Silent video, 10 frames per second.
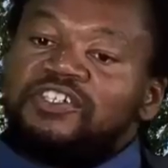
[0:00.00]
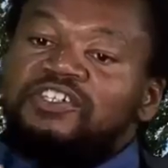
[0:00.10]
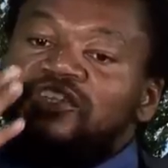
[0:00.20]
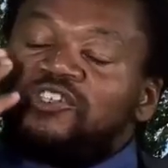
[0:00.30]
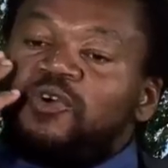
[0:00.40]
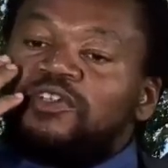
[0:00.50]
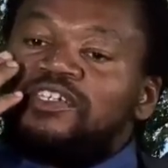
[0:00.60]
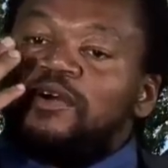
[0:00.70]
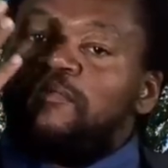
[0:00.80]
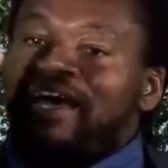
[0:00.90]
the
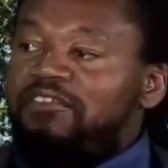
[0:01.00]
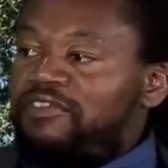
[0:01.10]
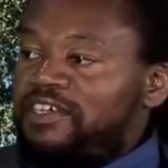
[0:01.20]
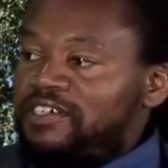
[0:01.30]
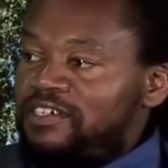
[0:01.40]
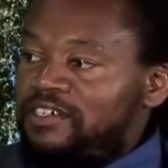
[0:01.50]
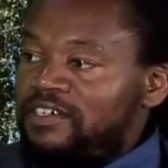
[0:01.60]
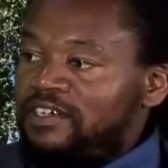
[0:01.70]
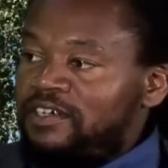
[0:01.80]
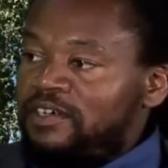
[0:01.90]
thoughts manifest?
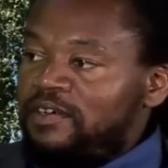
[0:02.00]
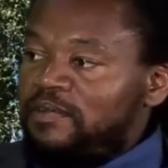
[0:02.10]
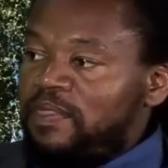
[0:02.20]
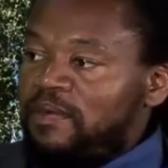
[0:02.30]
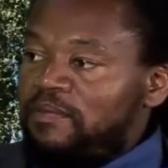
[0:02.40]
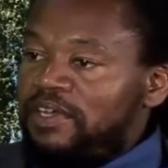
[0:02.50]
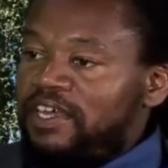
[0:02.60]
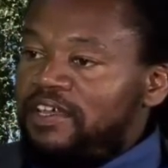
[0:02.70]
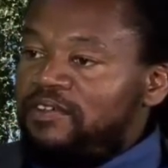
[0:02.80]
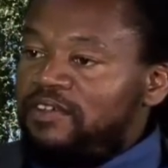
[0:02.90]
But
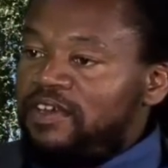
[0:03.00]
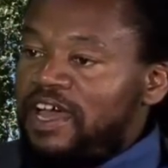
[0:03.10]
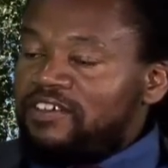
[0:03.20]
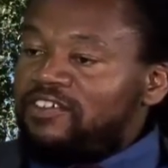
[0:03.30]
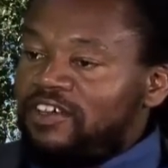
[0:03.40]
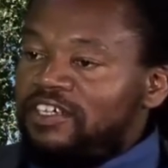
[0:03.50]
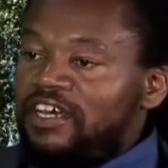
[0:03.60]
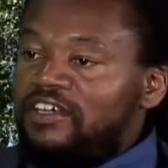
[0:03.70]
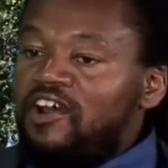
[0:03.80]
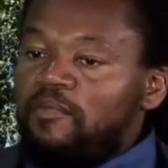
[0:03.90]
then I study
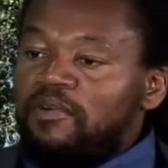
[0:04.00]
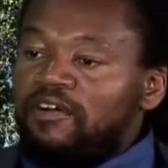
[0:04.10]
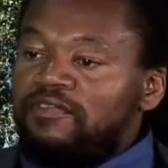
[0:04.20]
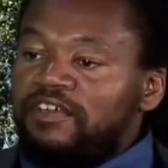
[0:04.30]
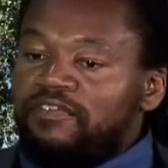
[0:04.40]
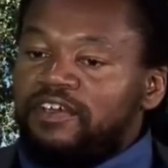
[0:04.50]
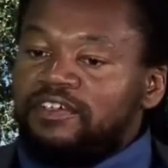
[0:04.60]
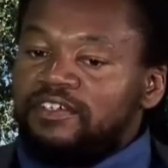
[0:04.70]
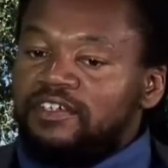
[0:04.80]
a number of different